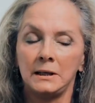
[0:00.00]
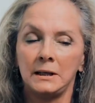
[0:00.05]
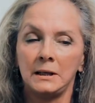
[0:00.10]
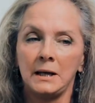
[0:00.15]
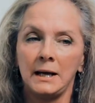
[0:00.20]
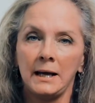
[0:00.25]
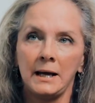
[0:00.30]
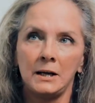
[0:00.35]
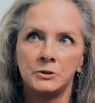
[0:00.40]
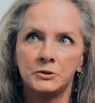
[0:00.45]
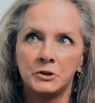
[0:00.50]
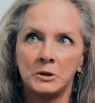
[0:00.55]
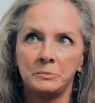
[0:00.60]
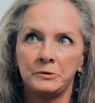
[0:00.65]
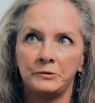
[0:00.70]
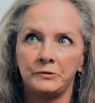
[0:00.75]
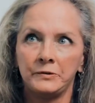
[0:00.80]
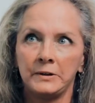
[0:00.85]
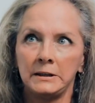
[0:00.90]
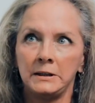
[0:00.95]
And I had
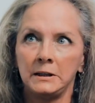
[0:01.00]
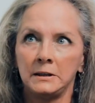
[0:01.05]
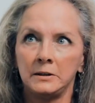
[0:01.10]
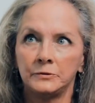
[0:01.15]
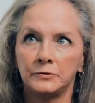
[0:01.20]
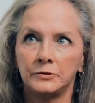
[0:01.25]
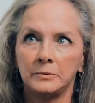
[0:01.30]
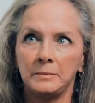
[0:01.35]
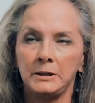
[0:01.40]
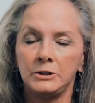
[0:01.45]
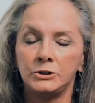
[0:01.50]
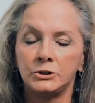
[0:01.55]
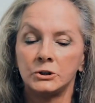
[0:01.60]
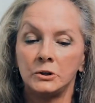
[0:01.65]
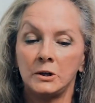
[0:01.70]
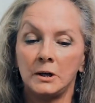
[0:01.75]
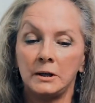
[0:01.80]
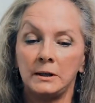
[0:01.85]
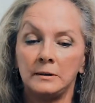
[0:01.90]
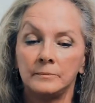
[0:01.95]
trouble finding
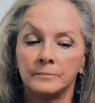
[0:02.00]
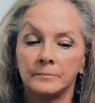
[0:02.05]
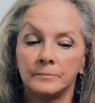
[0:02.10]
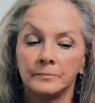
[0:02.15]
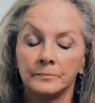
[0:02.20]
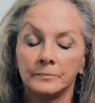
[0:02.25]
information on it.